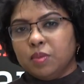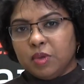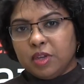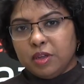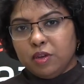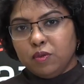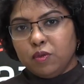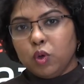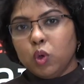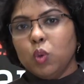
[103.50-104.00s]

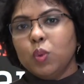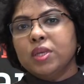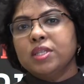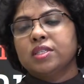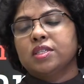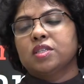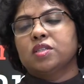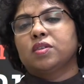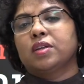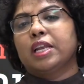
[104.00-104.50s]

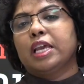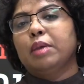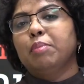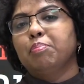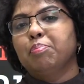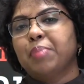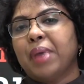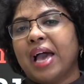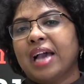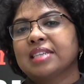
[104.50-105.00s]
influences or
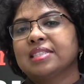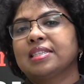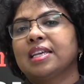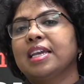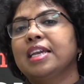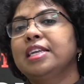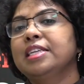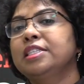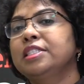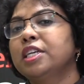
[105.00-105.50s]
impacts the
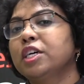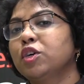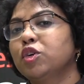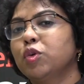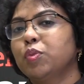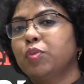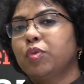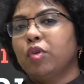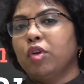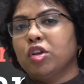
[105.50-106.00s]

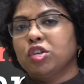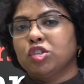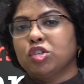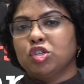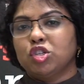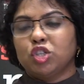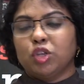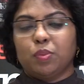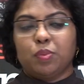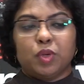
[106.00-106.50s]
intergroup
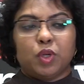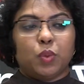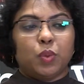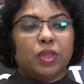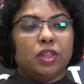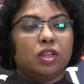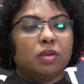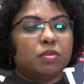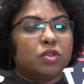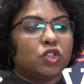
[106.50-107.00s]
relationship
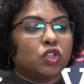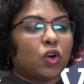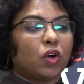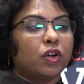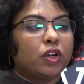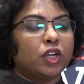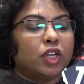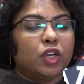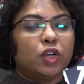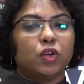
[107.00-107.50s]
between the
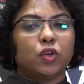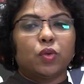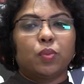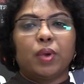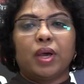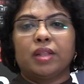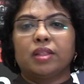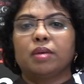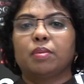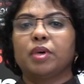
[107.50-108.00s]
majority
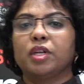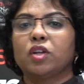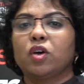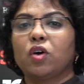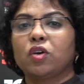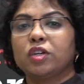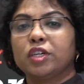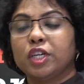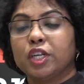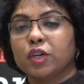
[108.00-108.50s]
group and the
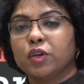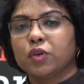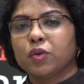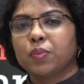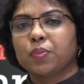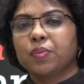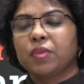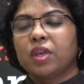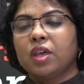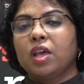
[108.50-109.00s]
minority
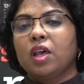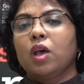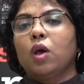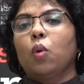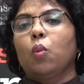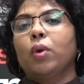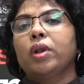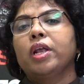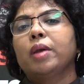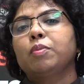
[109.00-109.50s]
group.
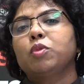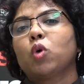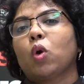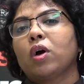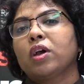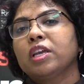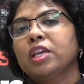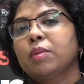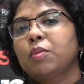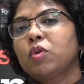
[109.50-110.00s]
When I'm
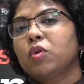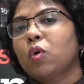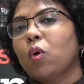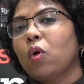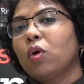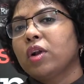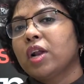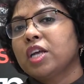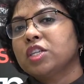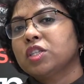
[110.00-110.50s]
talking about
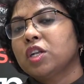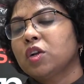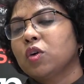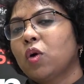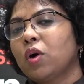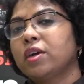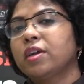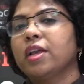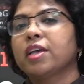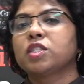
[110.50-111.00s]
organizational
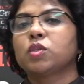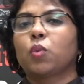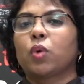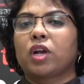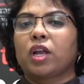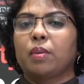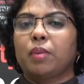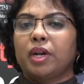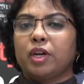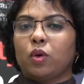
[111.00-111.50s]
context,
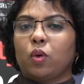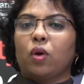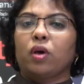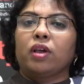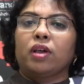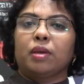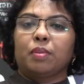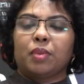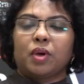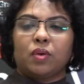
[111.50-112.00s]
what am I
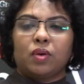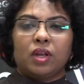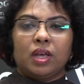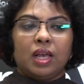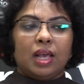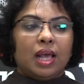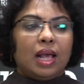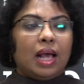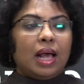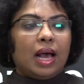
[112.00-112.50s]
talking about?
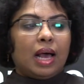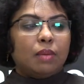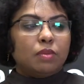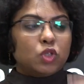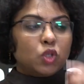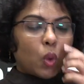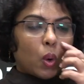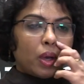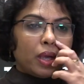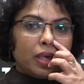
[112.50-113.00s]

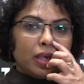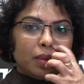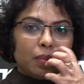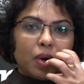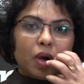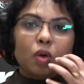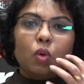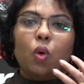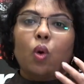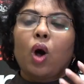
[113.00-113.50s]
I'm talking
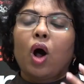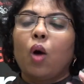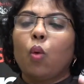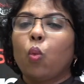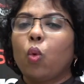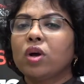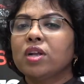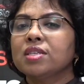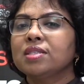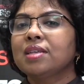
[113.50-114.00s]
about
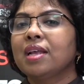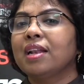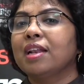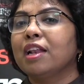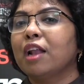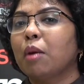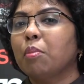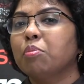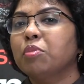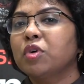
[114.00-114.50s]
what is the
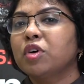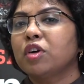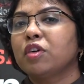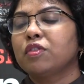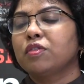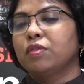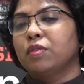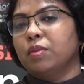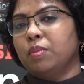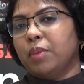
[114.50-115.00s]
number
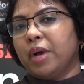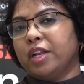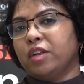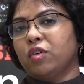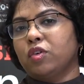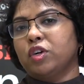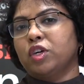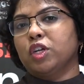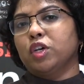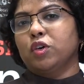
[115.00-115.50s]
of
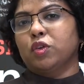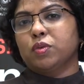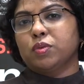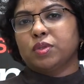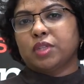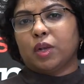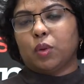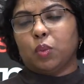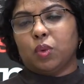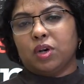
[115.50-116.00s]
minority
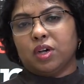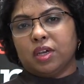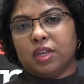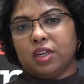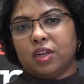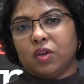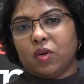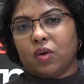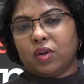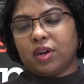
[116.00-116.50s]
groups that work in
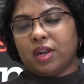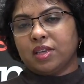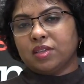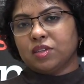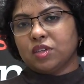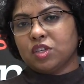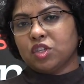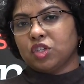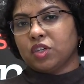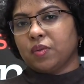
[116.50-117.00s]
an
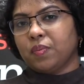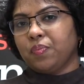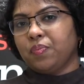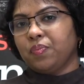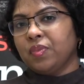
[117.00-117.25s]
organization.